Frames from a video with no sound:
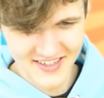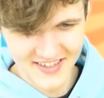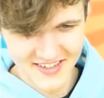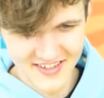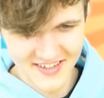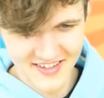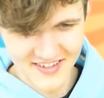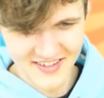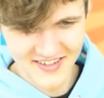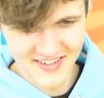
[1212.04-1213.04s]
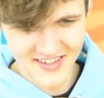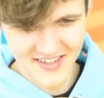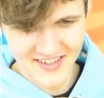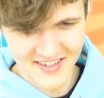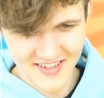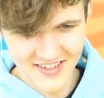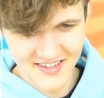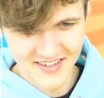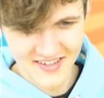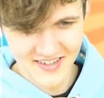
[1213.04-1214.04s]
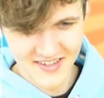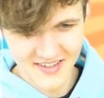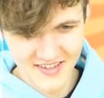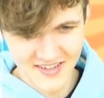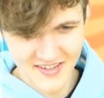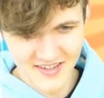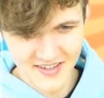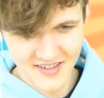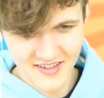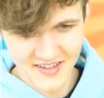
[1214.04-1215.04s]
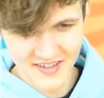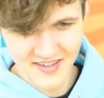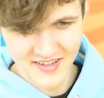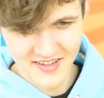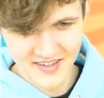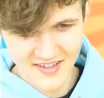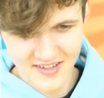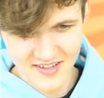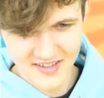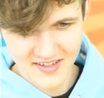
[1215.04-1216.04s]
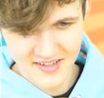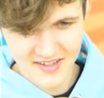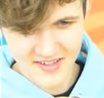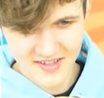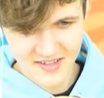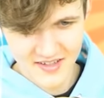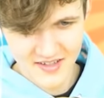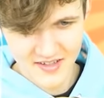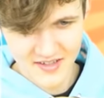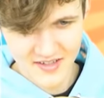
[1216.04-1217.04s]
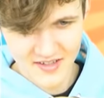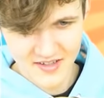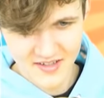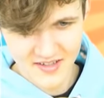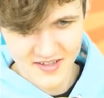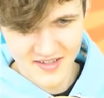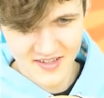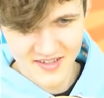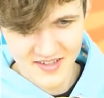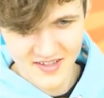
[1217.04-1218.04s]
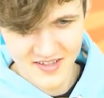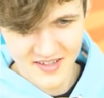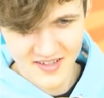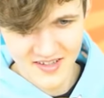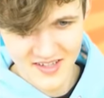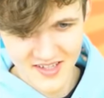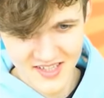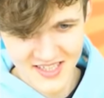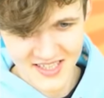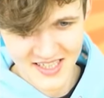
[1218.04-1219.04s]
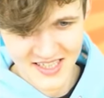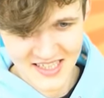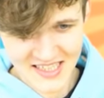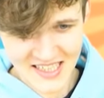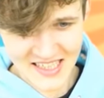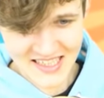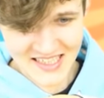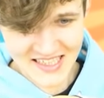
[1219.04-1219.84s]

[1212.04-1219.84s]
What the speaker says: The person shown says nothing.